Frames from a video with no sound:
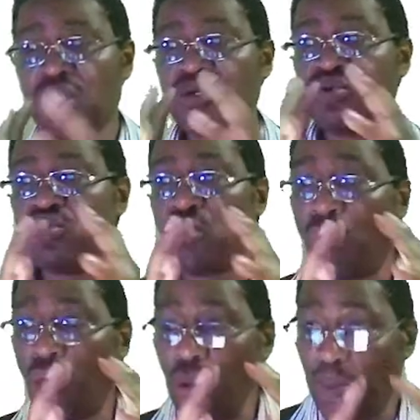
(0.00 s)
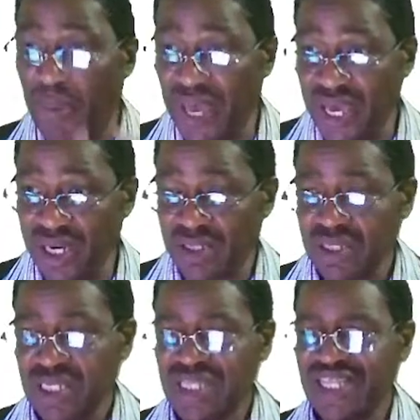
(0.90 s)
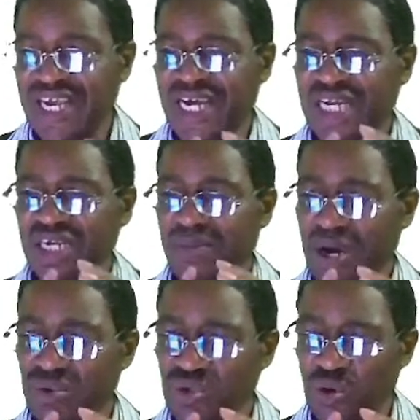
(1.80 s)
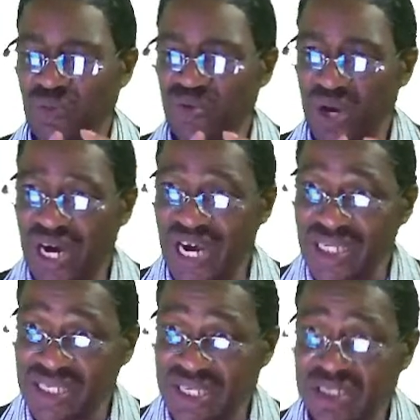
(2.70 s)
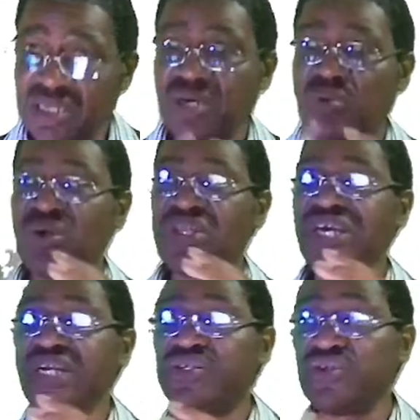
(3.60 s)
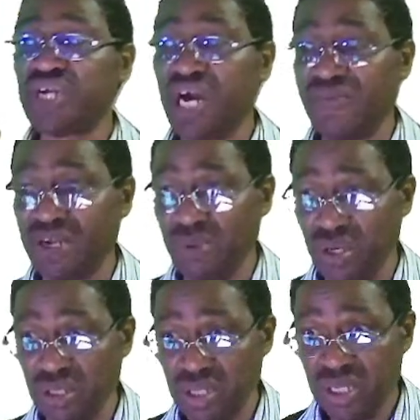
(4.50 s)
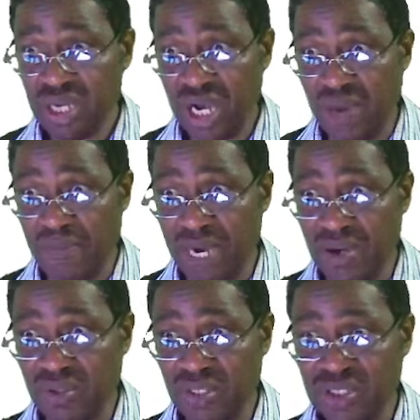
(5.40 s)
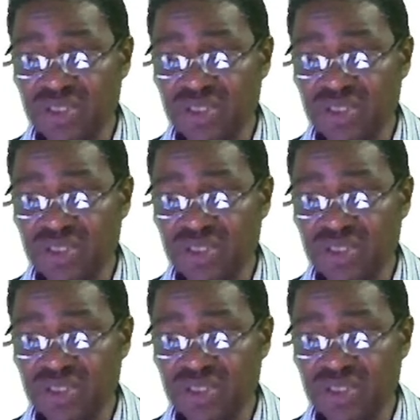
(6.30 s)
You compare the carrying amount of your asset with its recoverable amount.